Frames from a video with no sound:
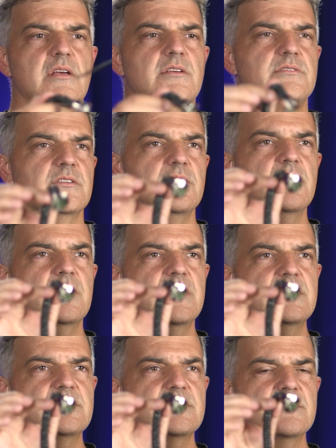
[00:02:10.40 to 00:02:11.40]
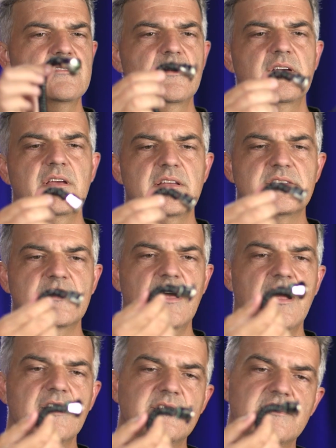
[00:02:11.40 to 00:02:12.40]
So here it is. It's
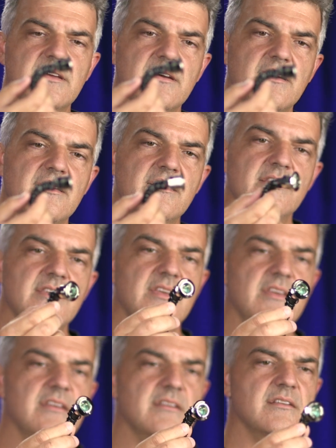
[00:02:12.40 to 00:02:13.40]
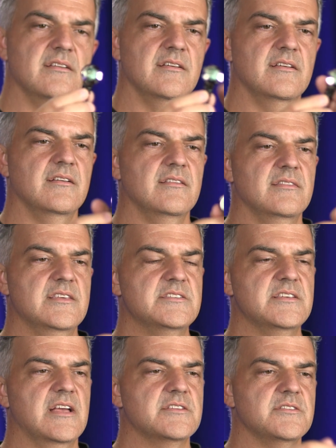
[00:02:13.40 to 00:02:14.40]
got this
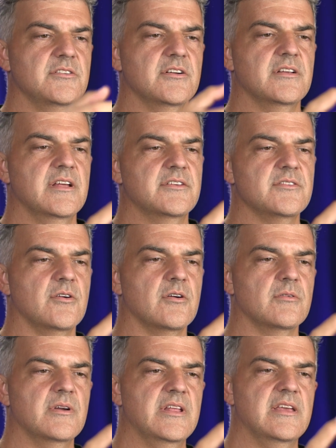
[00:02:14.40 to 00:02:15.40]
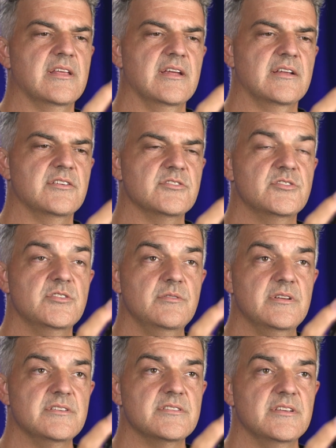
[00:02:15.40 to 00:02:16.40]
XLR connector already connected to
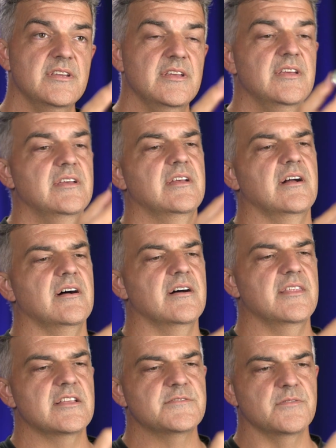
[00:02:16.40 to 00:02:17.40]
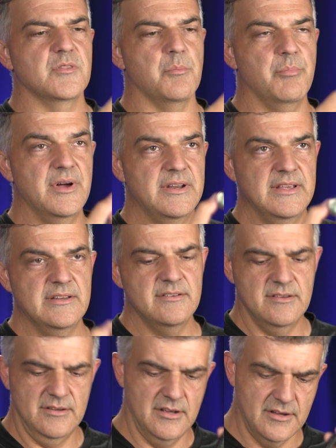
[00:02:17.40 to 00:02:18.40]
it. That's for the butt
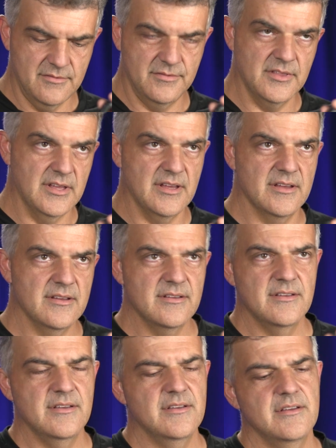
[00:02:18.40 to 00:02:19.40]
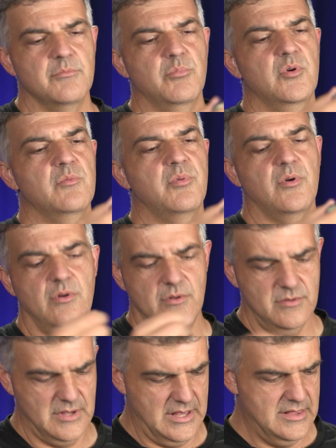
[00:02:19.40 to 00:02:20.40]
end of the boom
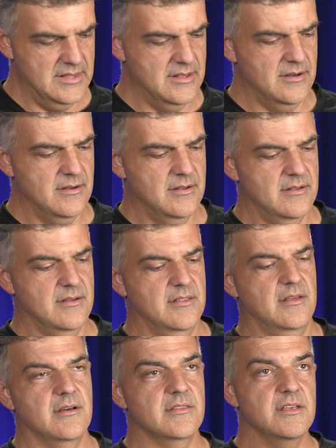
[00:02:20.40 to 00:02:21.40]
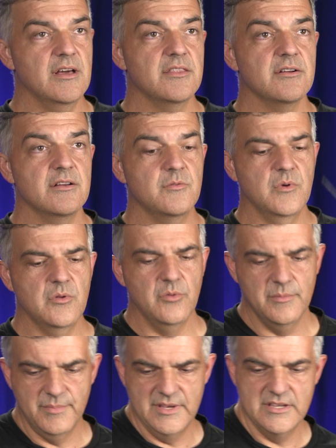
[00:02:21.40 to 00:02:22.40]
pole, and then on the other end we
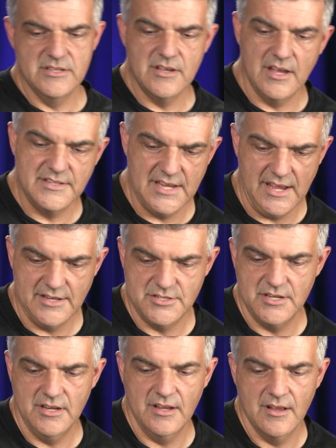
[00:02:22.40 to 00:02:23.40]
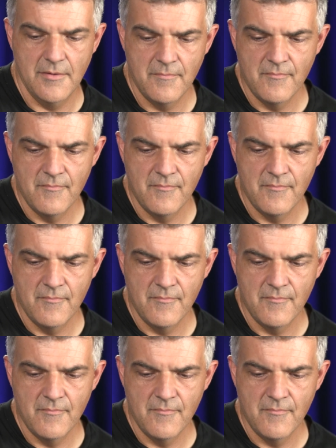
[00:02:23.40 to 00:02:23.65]
will be attaching